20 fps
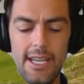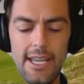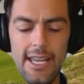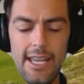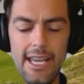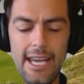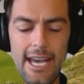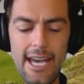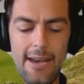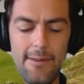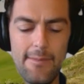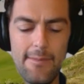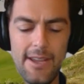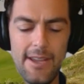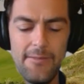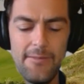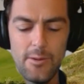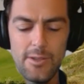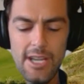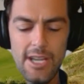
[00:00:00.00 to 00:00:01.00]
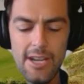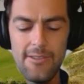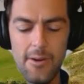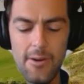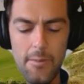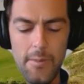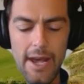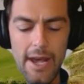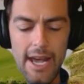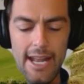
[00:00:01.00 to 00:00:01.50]
If it was over a
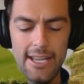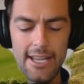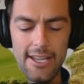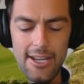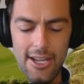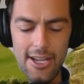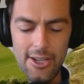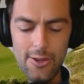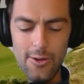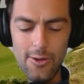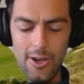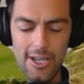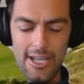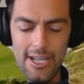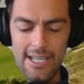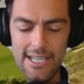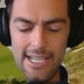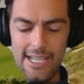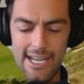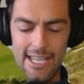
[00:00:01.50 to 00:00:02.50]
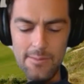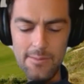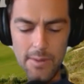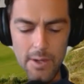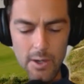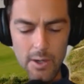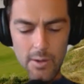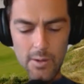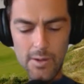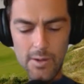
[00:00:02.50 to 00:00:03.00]
putt, you know, you're looking down at the
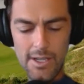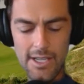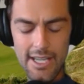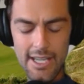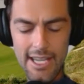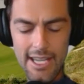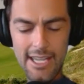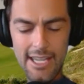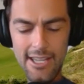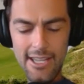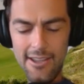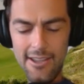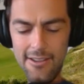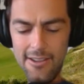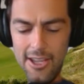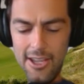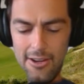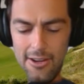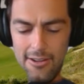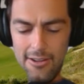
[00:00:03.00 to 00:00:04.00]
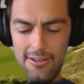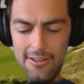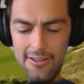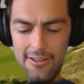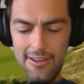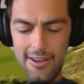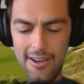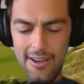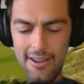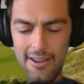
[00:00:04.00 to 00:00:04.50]
ball, you're
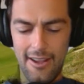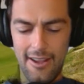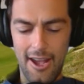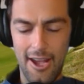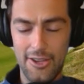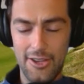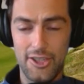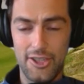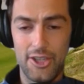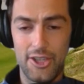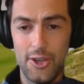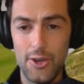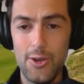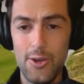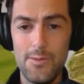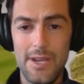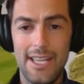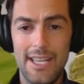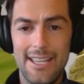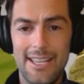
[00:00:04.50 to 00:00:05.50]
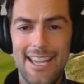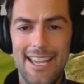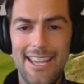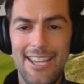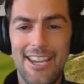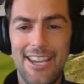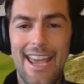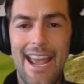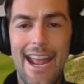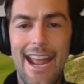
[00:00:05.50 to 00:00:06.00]
assuming that
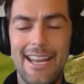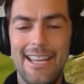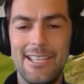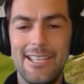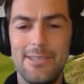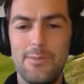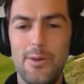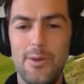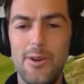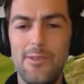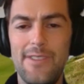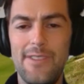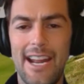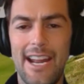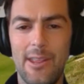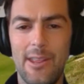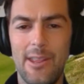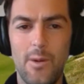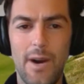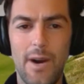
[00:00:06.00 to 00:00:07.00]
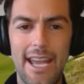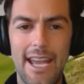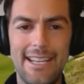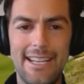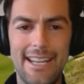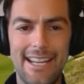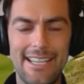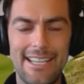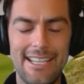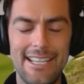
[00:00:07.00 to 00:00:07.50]
your caddy has moved out of the way,
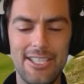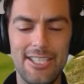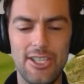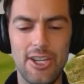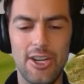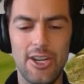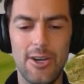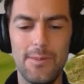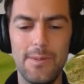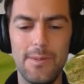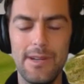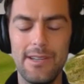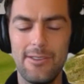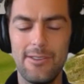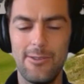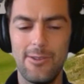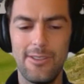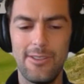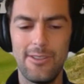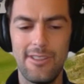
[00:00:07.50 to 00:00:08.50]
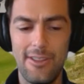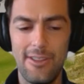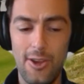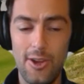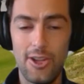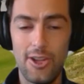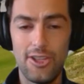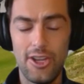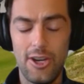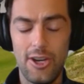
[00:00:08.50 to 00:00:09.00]
done his job or
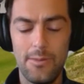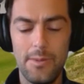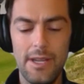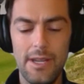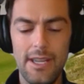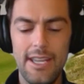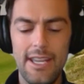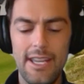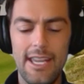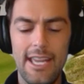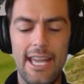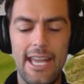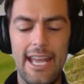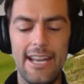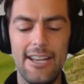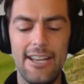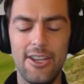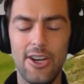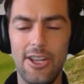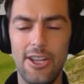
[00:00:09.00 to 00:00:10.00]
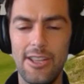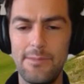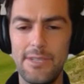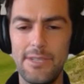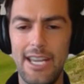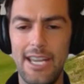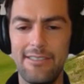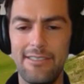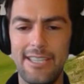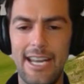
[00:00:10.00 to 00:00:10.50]
her job, and got
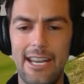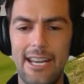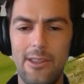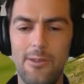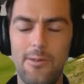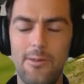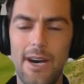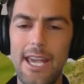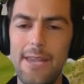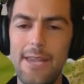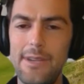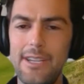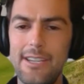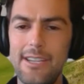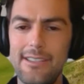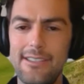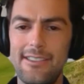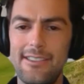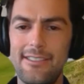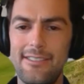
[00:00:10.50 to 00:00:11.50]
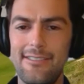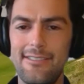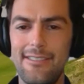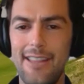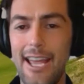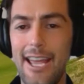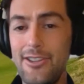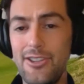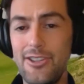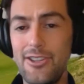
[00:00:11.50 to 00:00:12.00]
themselves out of the way, because
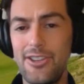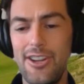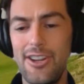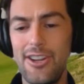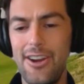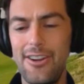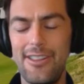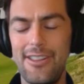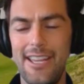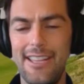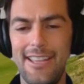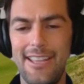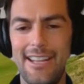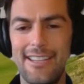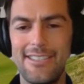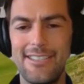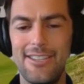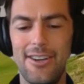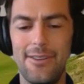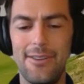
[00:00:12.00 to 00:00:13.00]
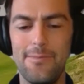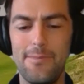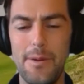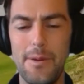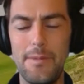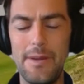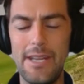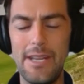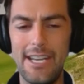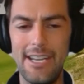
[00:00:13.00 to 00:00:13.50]
they should know that that's not
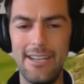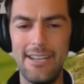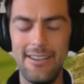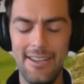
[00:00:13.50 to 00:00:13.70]
permitted.